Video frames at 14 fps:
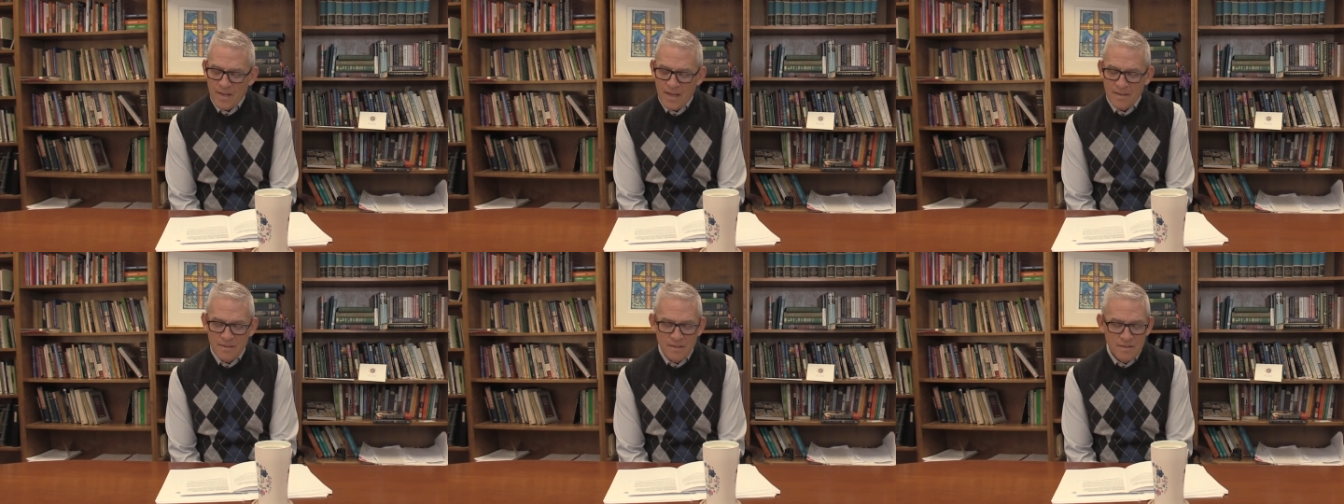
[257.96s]

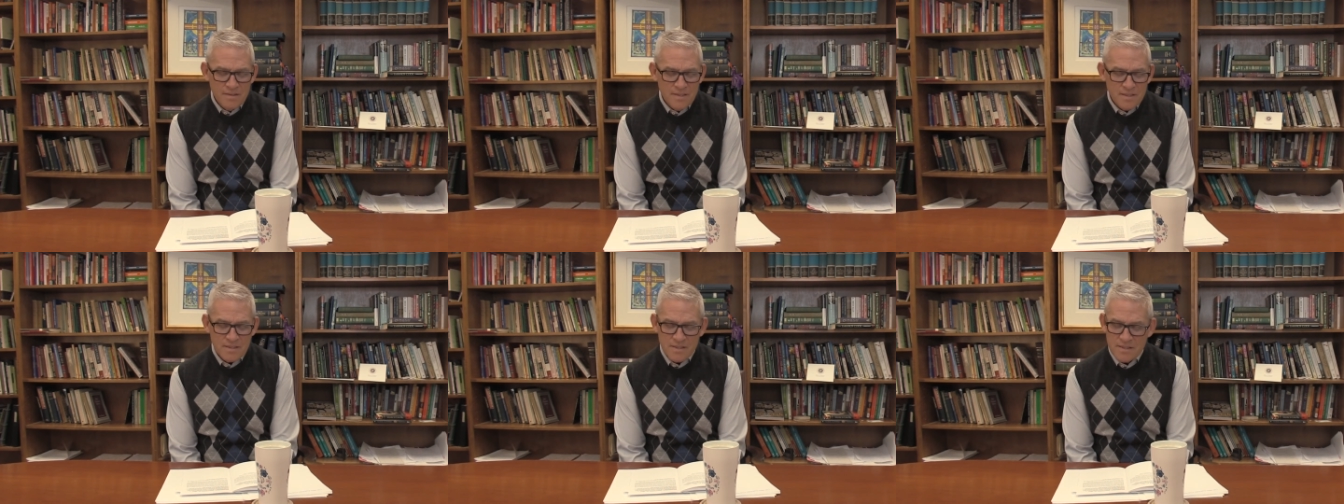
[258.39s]
And the,
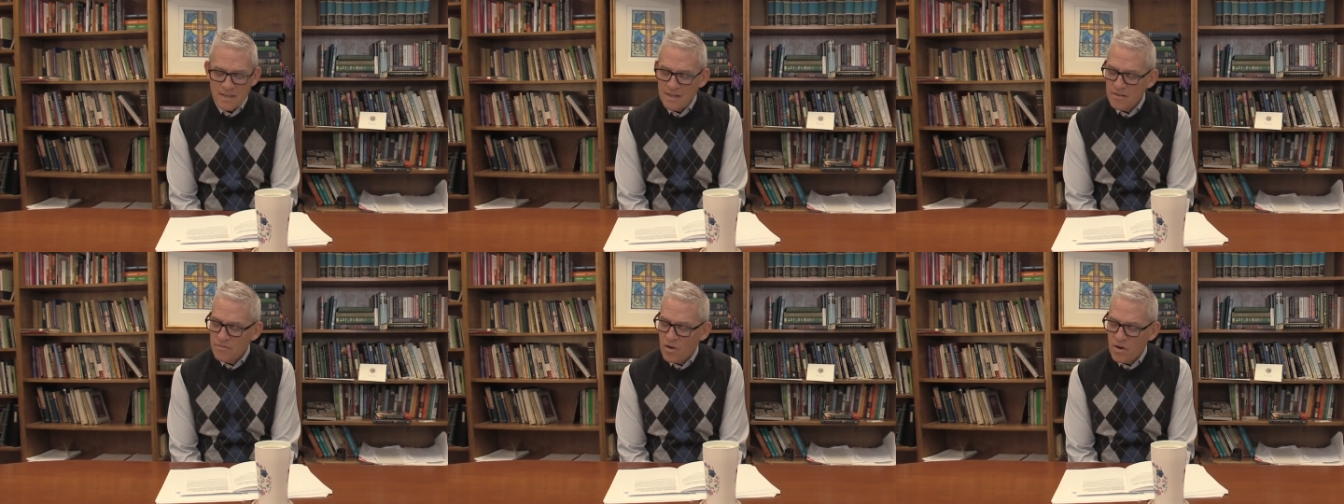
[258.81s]
the
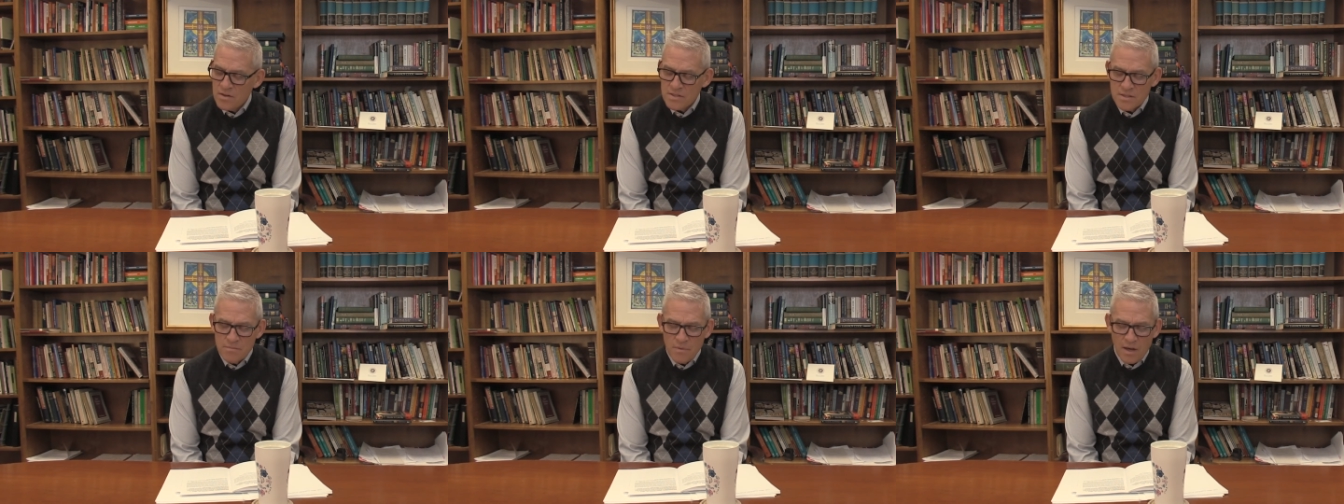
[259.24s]
assent of
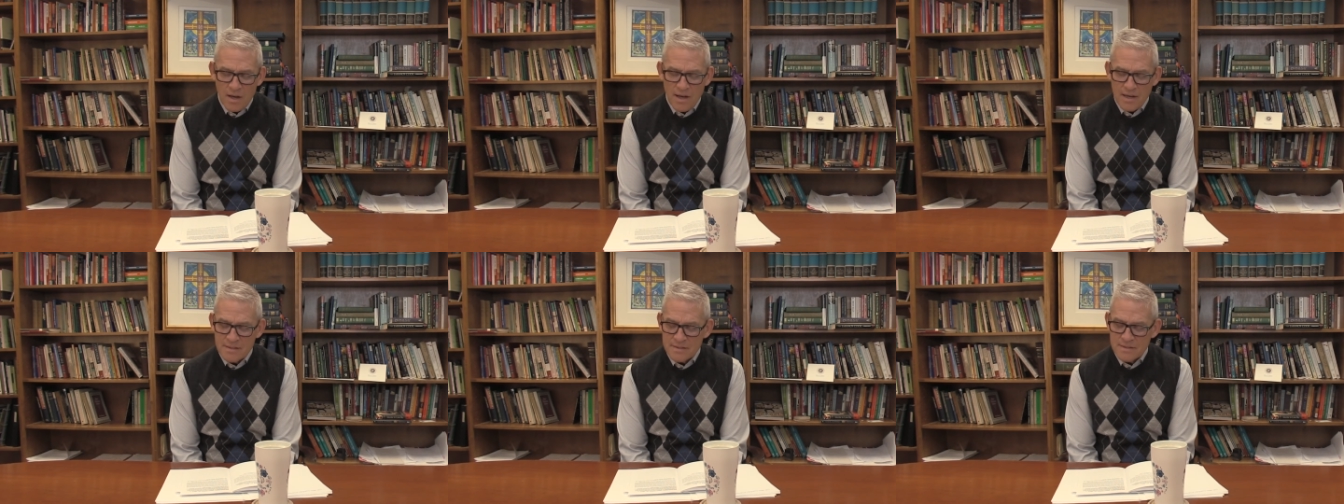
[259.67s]
hearts and
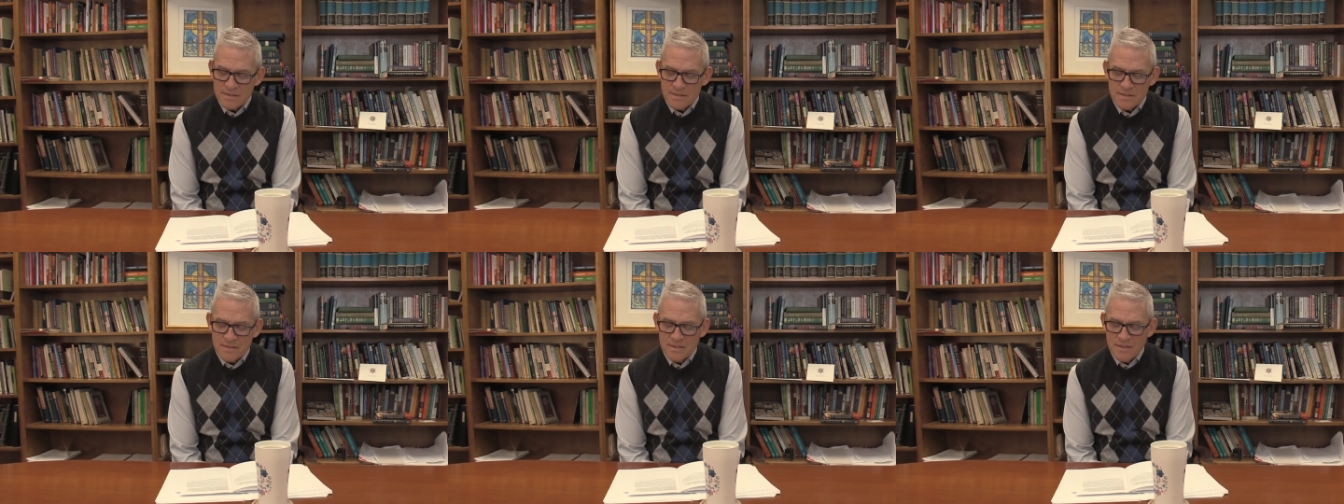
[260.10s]

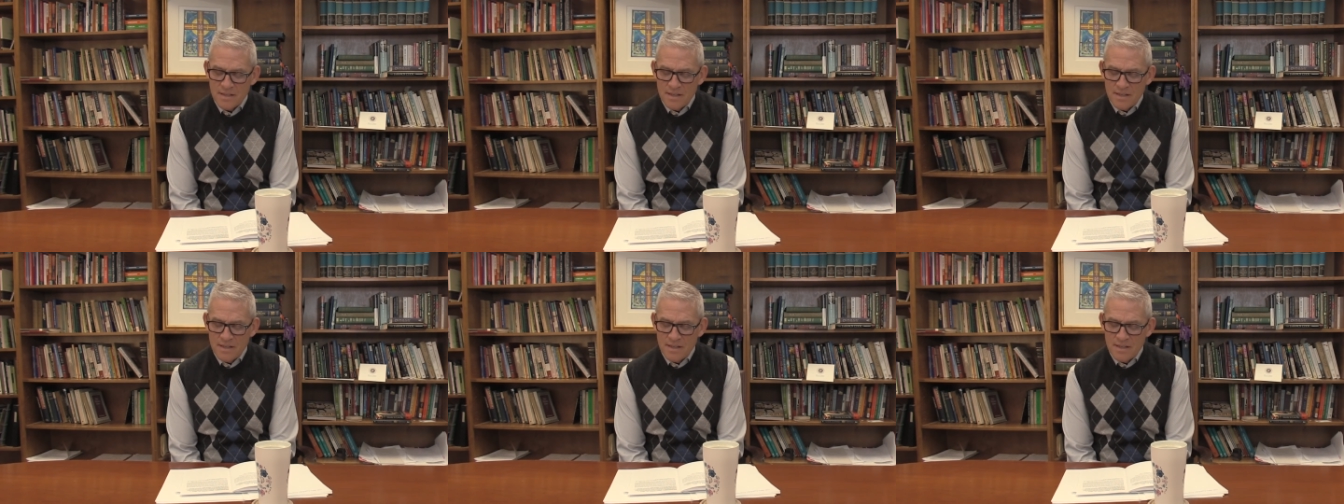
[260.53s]
minds,